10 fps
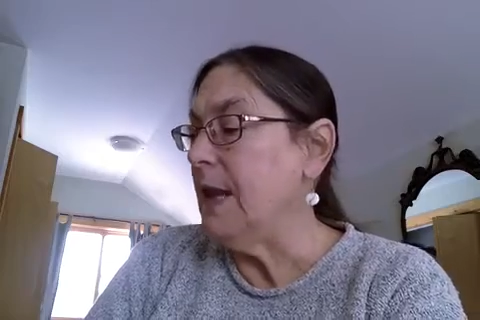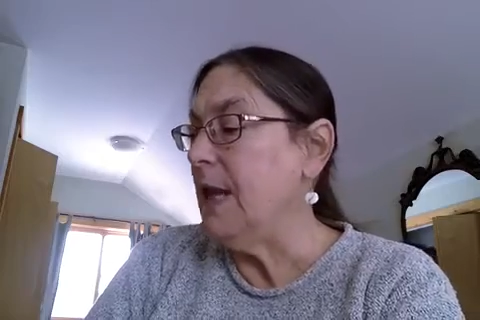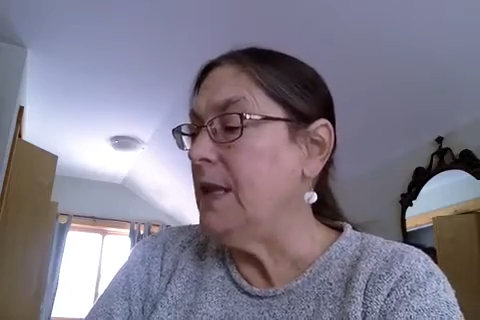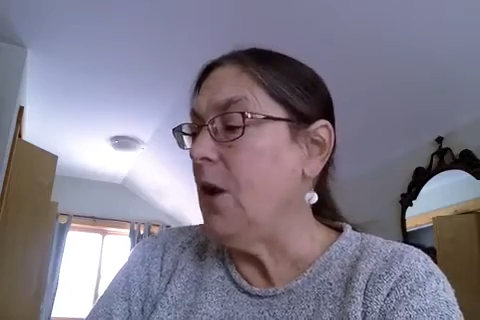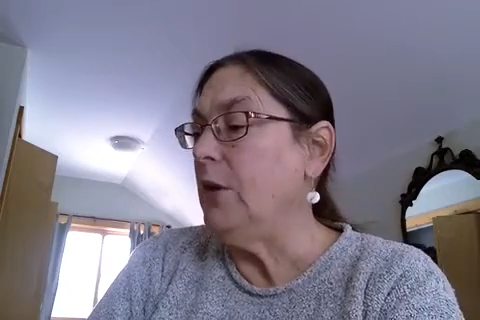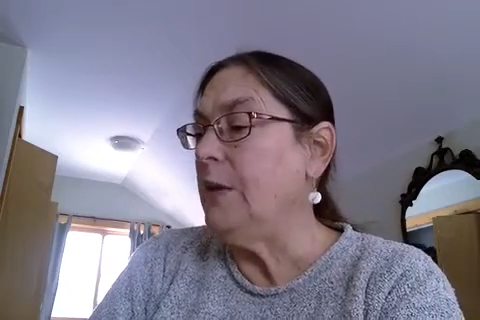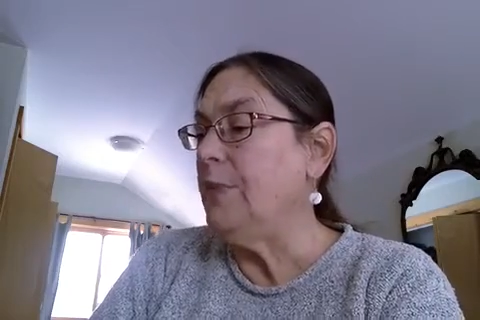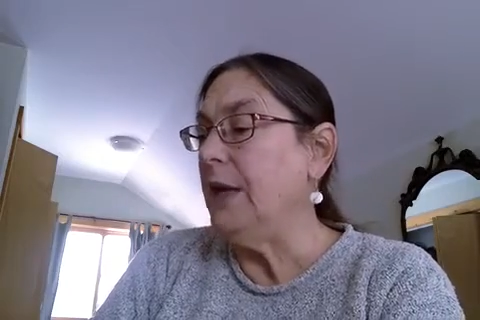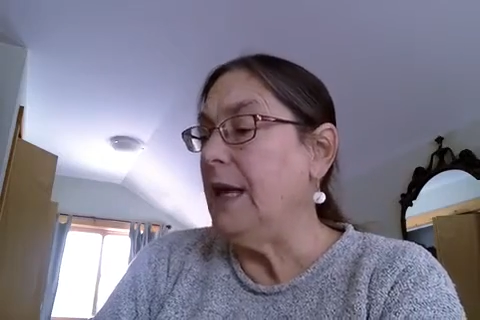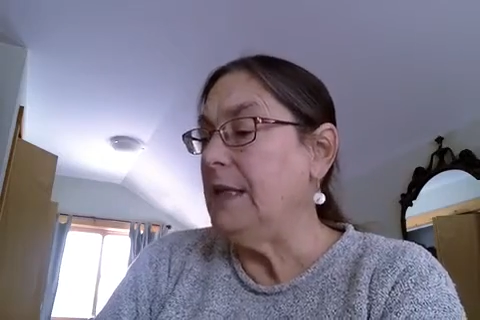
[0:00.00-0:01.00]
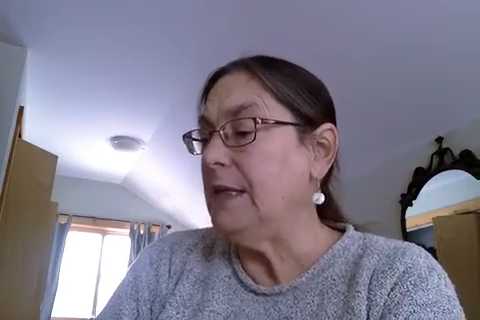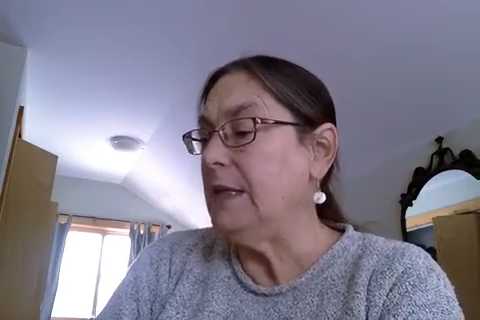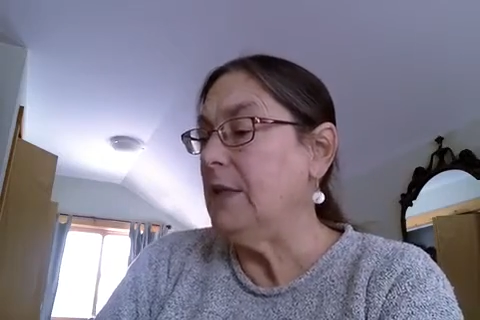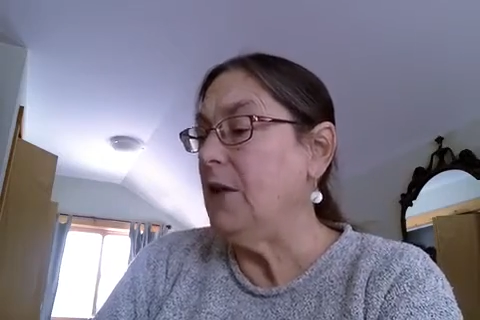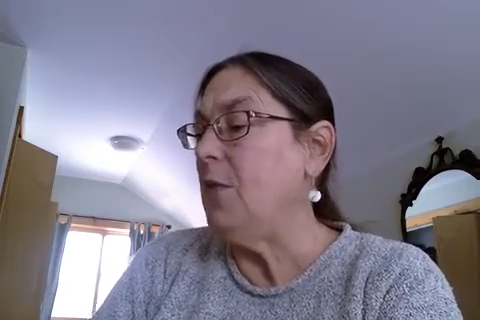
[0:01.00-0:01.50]
and the only place
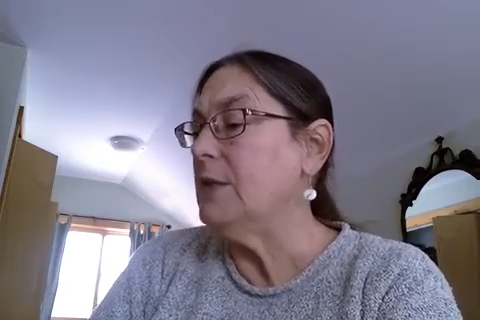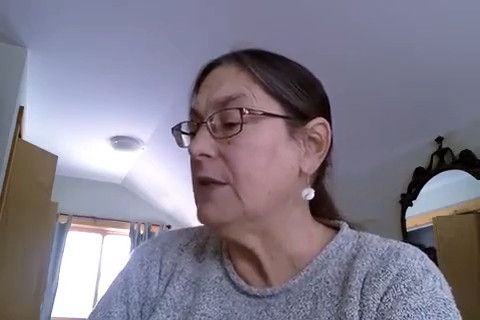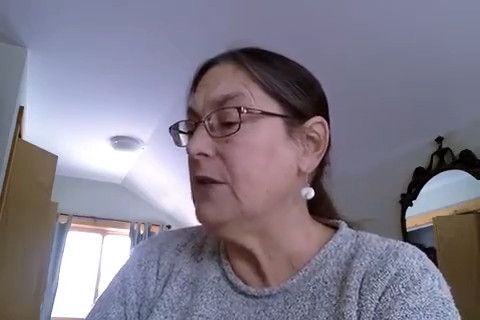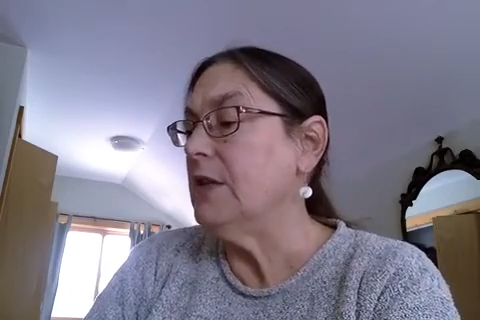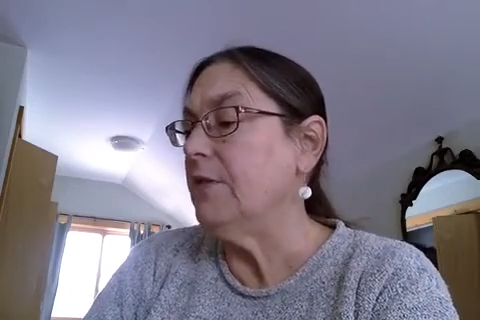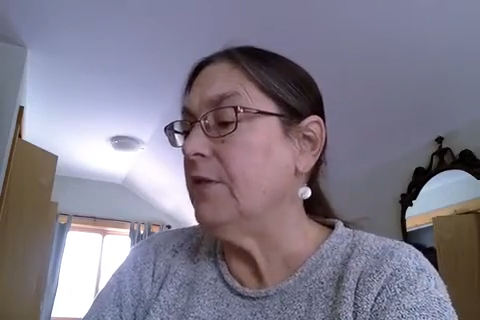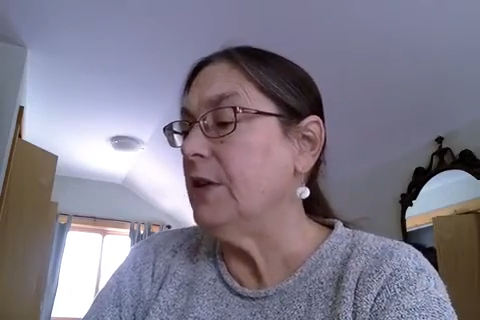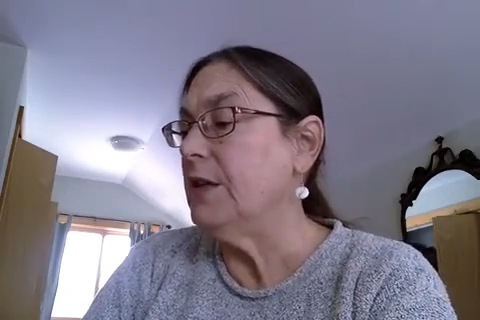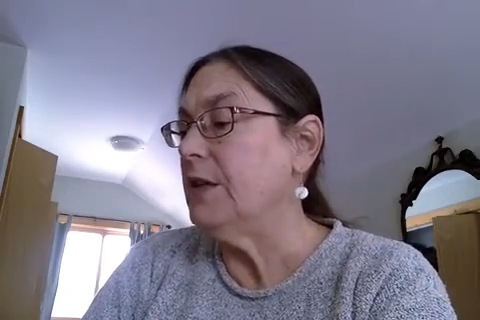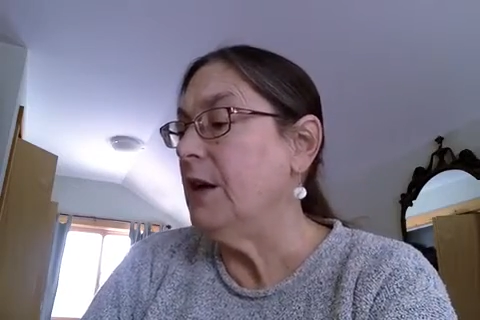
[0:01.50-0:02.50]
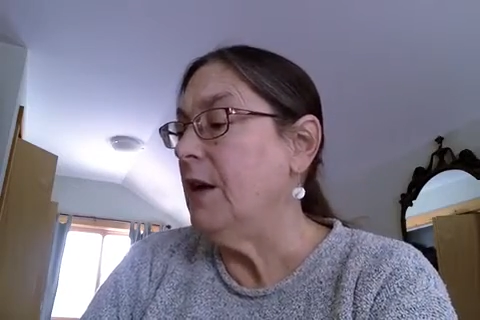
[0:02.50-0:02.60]
the notes are different